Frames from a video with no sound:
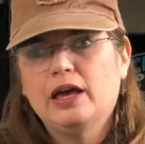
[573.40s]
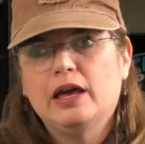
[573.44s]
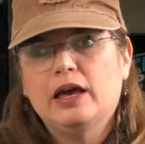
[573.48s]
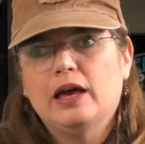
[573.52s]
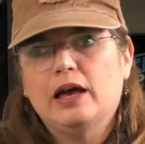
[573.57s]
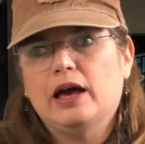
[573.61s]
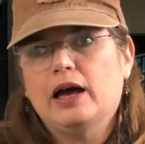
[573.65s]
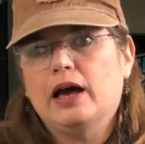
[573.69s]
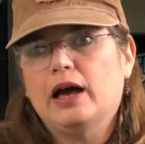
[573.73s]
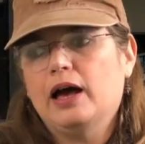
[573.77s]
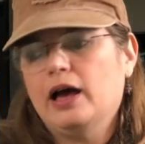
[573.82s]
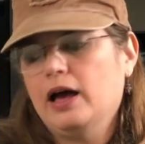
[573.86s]

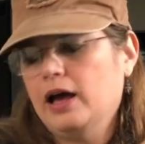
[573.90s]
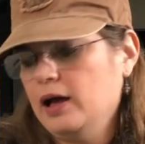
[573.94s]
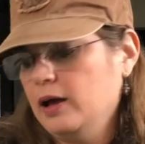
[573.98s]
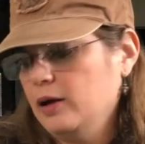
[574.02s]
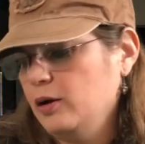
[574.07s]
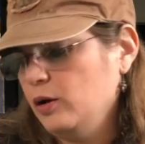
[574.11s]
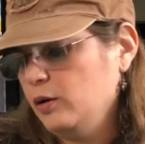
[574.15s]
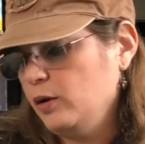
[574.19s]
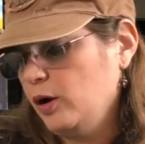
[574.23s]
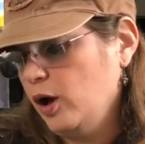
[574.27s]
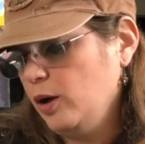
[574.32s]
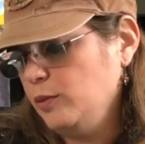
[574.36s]

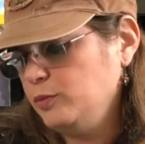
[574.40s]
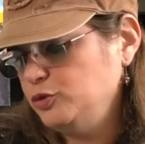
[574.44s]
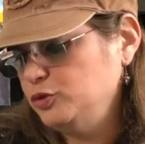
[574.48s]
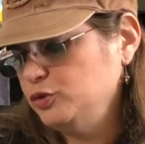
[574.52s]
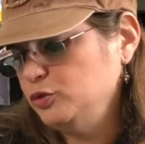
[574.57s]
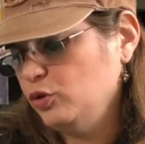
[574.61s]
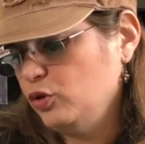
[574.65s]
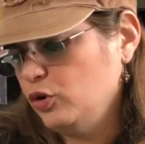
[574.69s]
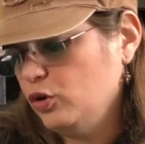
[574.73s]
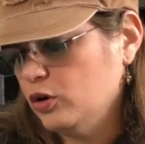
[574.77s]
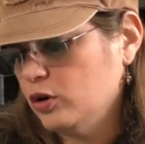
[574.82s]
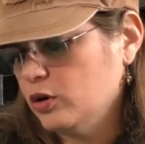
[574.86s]
up
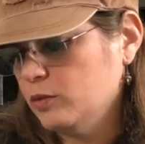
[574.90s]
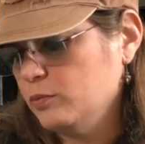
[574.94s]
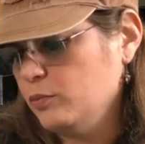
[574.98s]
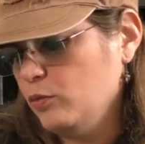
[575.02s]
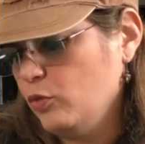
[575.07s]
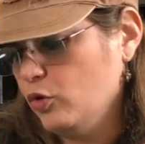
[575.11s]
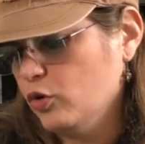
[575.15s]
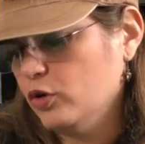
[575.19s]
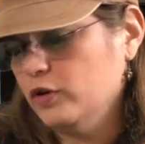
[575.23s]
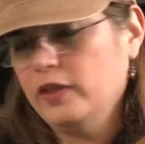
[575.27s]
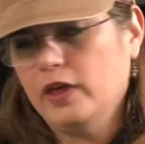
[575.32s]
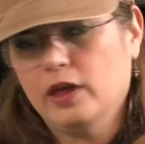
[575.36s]
to or
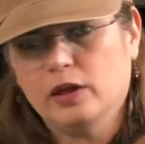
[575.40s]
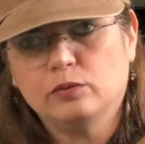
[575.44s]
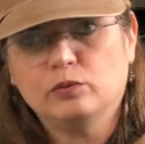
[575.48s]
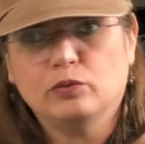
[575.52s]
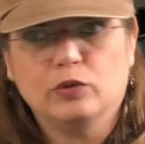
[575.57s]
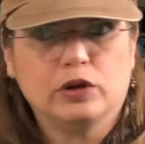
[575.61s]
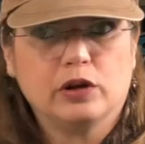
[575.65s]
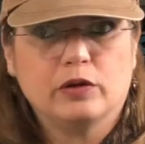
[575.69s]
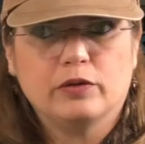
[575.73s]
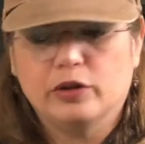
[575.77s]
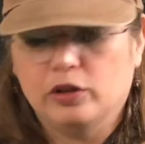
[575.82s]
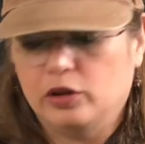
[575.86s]
more than
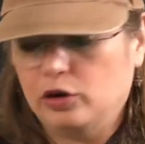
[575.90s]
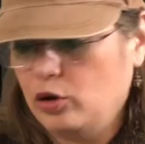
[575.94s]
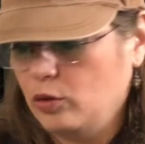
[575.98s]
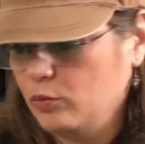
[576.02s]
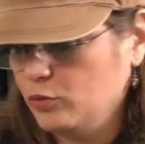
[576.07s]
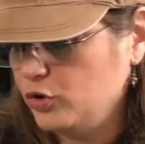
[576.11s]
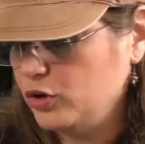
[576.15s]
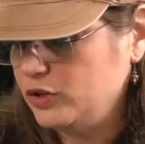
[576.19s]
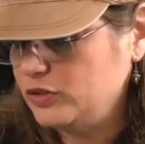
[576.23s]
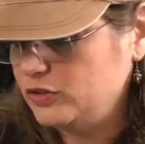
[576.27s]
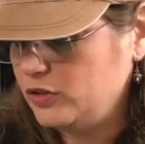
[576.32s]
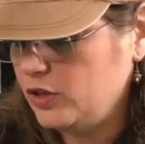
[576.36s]
whatever the
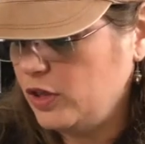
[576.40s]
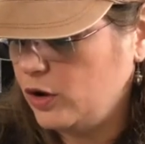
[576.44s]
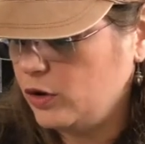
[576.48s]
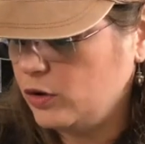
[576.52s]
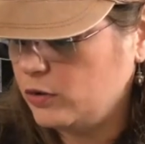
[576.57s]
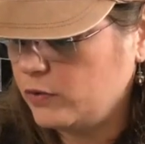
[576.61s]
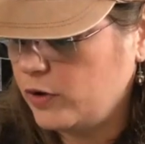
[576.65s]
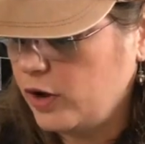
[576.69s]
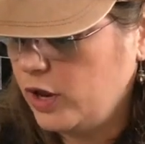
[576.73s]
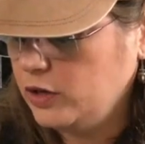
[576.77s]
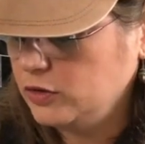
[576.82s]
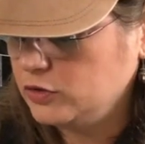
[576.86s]
number is
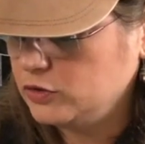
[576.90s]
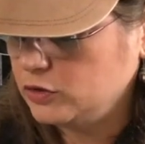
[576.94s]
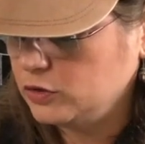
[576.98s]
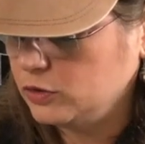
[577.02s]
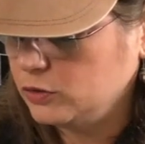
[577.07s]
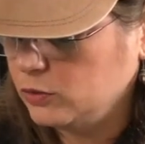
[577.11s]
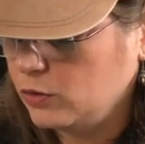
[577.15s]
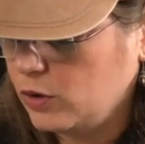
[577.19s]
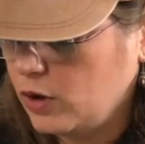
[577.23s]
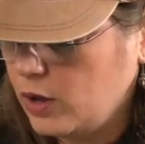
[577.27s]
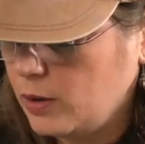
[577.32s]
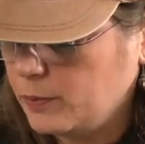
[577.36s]
there, right?
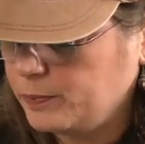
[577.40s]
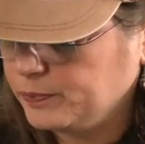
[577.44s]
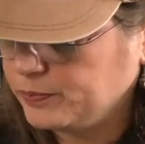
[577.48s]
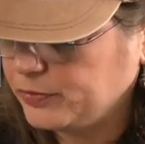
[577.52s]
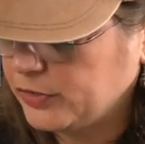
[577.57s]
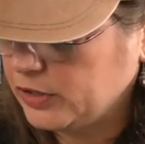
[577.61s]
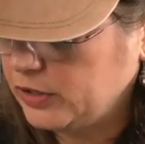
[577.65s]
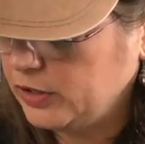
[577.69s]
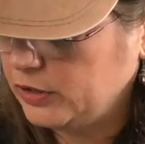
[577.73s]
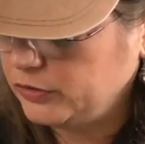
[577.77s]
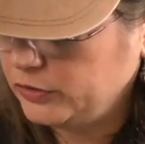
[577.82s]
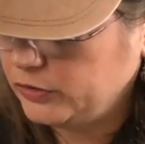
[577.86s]
So
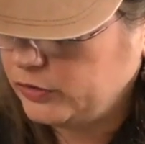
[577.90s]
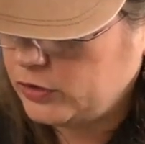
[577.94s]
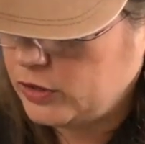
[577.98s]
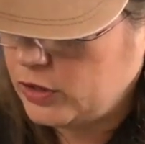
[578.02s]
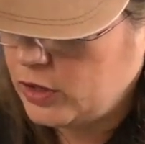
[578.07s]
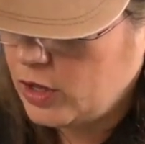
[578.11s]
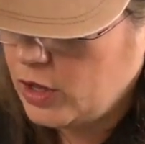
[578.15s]
let's see.